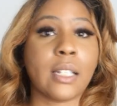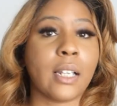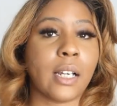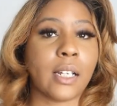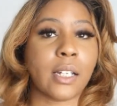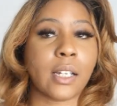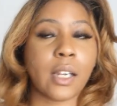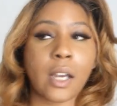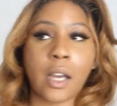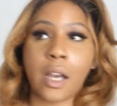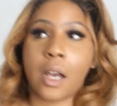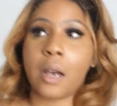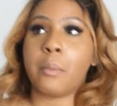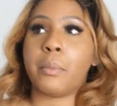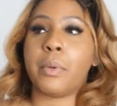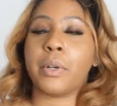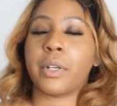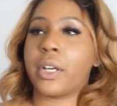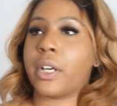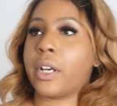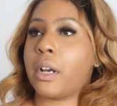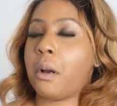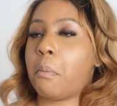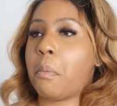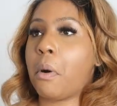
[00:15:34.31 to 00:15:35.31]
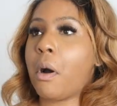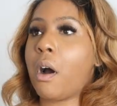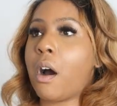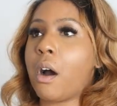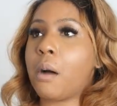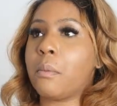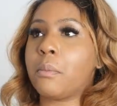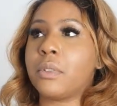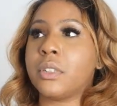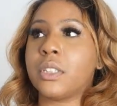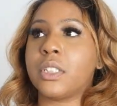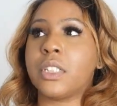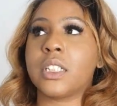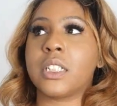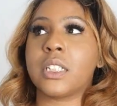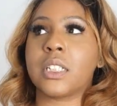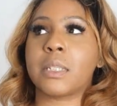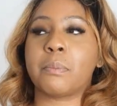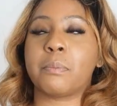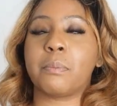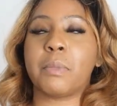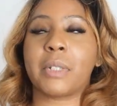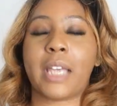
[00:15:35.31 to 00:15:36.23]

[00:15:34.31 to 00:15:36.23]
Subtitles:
like booking apartments,